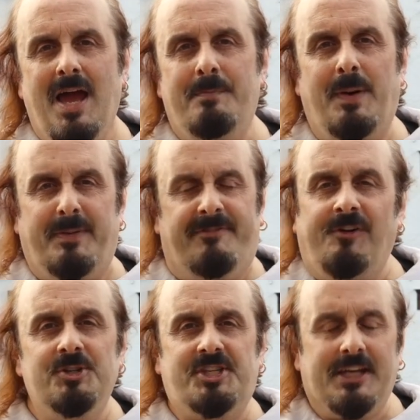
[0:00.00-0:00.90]
But
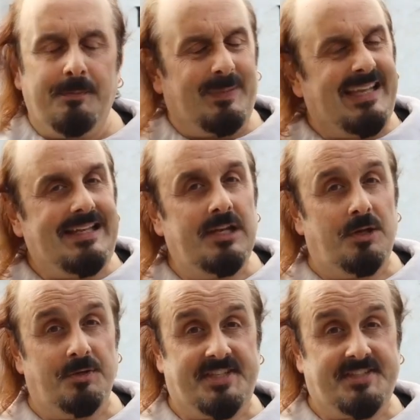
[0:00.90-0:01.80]
before she completely
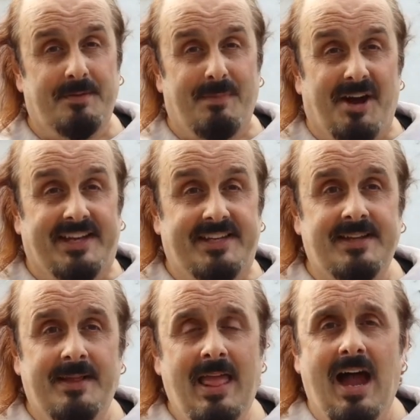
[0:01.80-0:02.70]
loses her
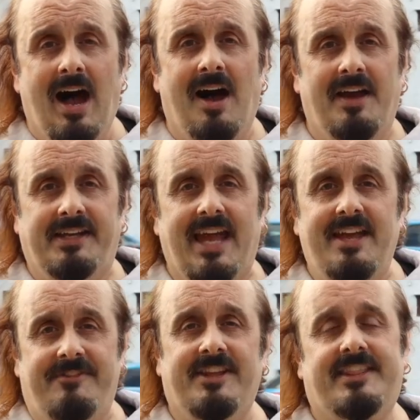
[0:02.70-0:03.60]
mind, I
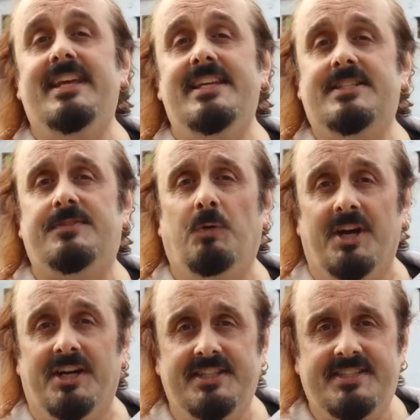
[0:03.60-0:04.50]
gave her these
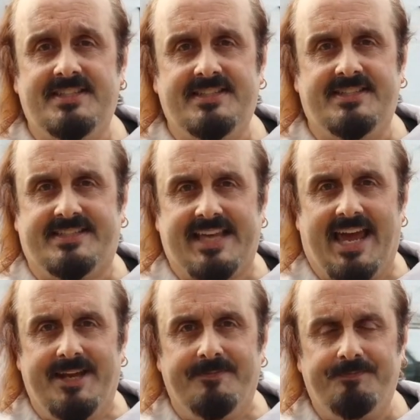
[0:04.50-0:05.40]
words to
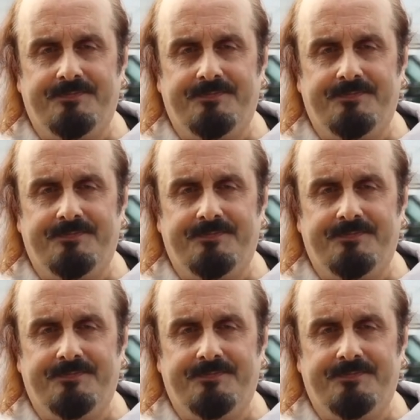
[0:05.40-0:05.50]
say.